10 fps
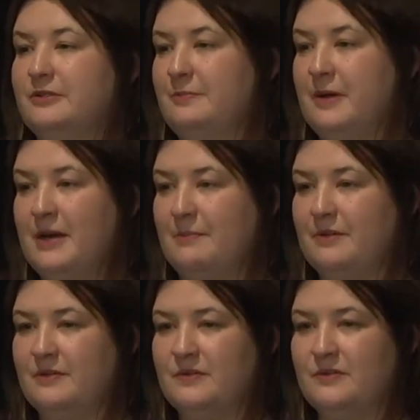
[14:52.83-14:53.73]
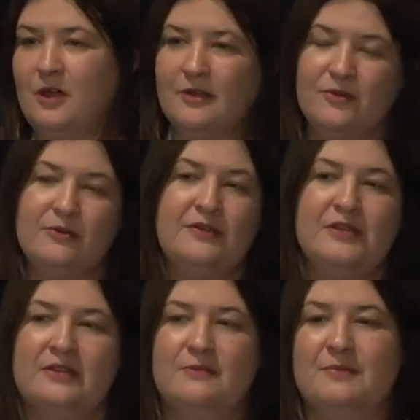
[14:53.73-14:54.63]
departments, not only
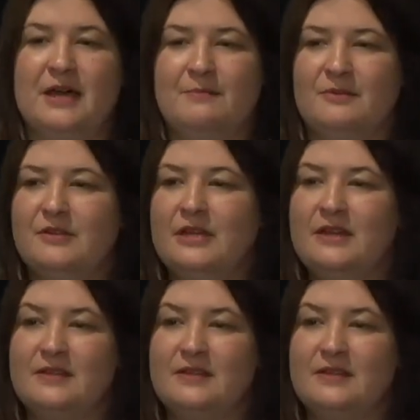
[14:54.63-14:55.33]
that department